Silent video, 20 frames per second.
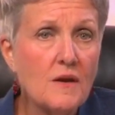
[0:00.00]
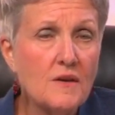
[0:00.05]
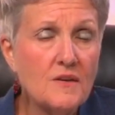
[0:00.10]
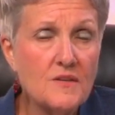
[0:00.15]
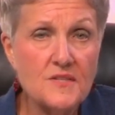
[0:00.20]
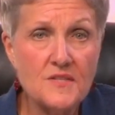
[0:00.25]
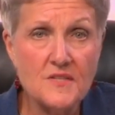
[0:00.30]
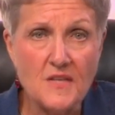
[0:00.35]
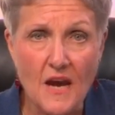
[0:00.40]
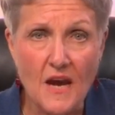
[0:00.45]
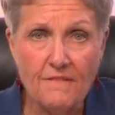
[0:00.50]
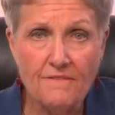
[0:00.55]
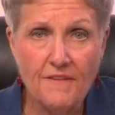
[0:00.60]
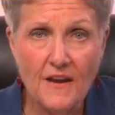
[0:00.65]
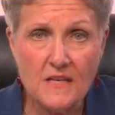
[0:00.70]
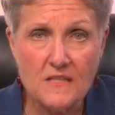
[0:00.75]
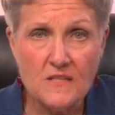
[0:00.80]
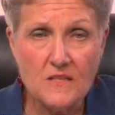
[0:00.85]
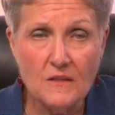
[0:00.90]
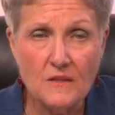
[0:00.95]
Staff
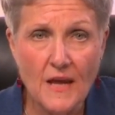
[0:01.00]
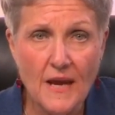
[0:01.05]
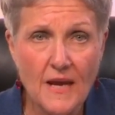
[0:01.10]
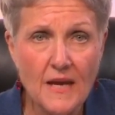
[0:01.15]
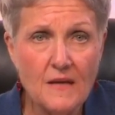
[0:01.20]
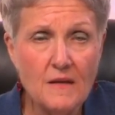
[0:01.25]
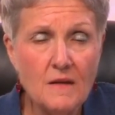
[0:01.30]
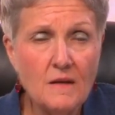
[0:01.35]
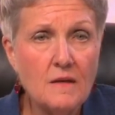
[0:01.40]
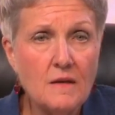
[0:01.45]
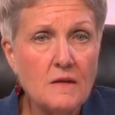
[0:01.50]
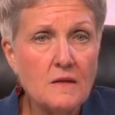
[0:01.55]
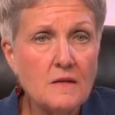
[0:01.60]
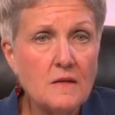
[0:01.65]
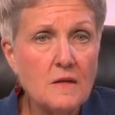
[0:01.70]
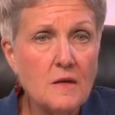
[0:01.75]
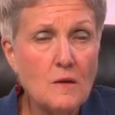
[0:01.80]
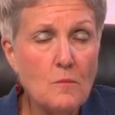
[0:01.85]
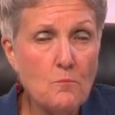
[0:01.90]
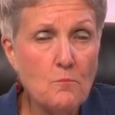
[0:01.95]
has a lane,
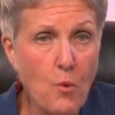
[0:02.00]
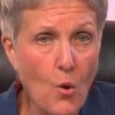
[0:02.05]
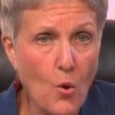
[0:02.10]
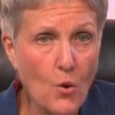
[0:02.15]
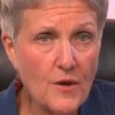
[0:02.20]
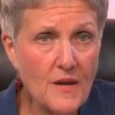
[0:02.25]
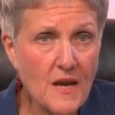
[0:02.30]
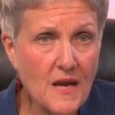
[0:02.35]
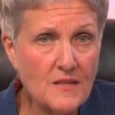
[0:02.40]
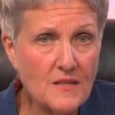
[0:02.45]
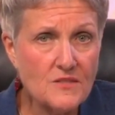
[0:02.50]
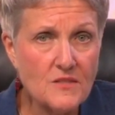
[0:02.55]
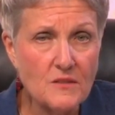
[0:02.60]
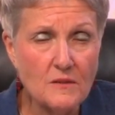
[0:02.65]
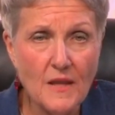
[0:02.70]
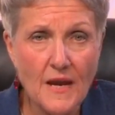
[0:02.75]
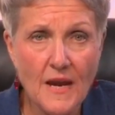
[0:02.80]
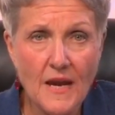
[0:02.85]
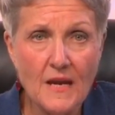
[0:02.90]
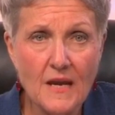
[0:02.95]
board has a
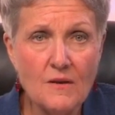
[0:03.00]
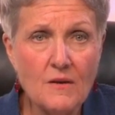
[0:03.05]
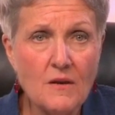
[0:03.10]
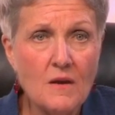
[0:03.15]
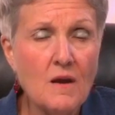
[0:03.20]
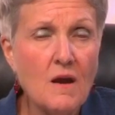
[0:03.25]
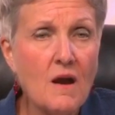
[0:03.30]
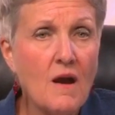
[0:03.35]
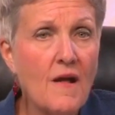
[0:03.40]
lane.